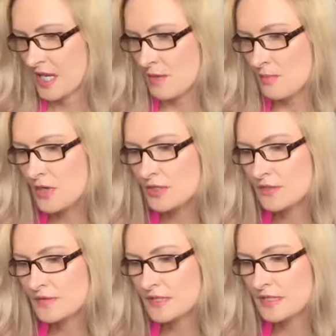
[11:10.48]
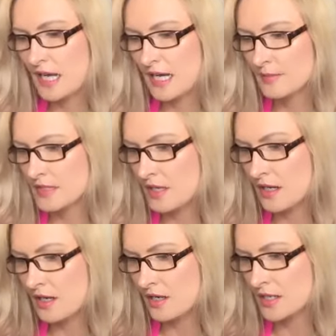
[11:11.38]
Most of the time, it's
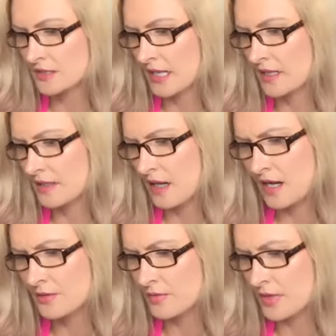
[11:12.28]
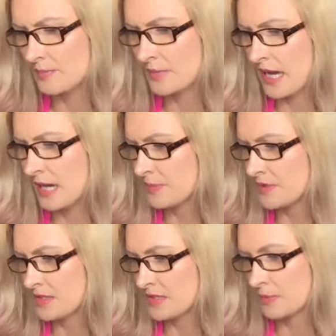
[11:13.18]
hard and unripe
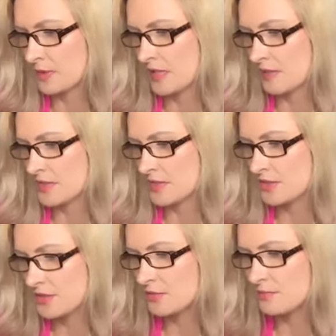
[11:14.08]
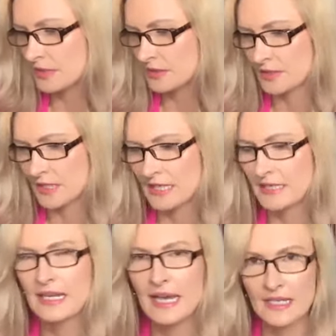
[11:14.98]
apples and plums, so bitter
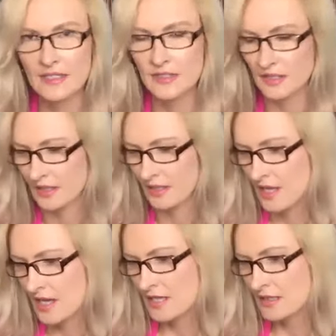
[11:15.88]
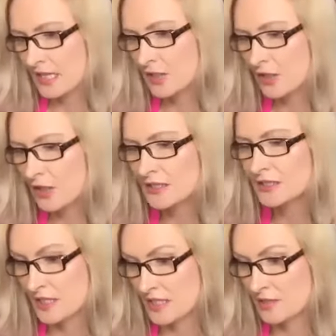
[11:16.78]
and nasty, they call it
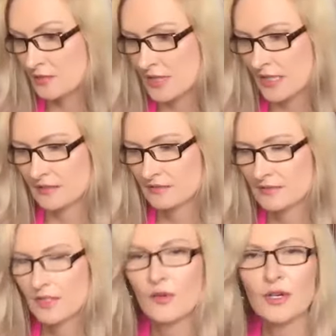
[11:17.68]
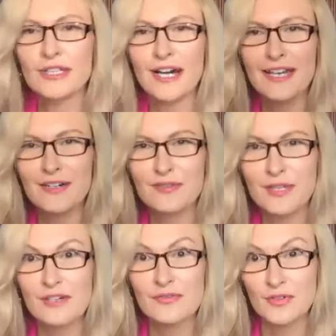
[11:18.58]
driskulia, or
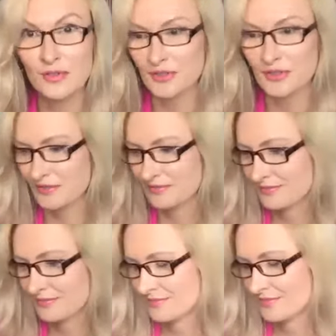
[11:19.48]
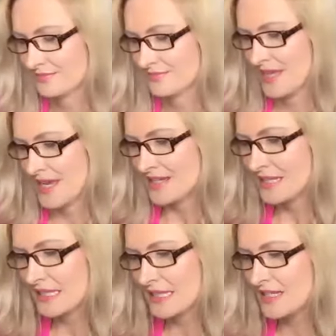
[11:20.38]
diarrhea fruit. The
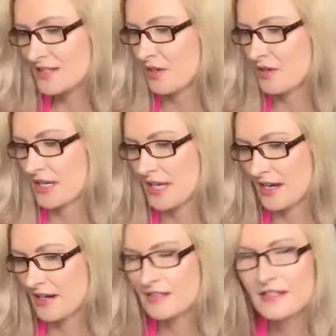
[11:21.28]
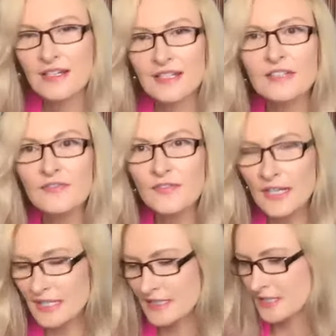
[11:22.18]
kids don't care. The
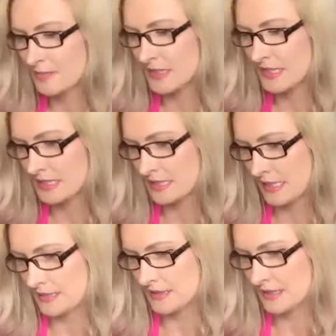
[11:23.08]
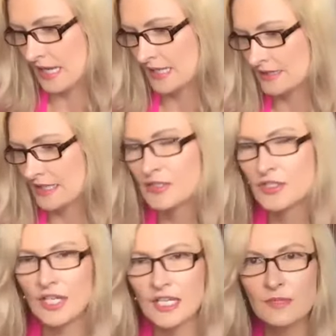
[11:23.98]
fun is in being yelled at and
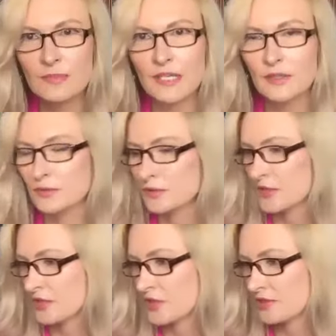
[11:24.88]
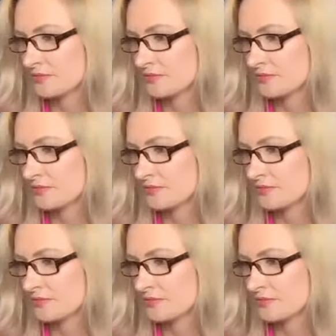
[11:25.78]
chased by Kudich.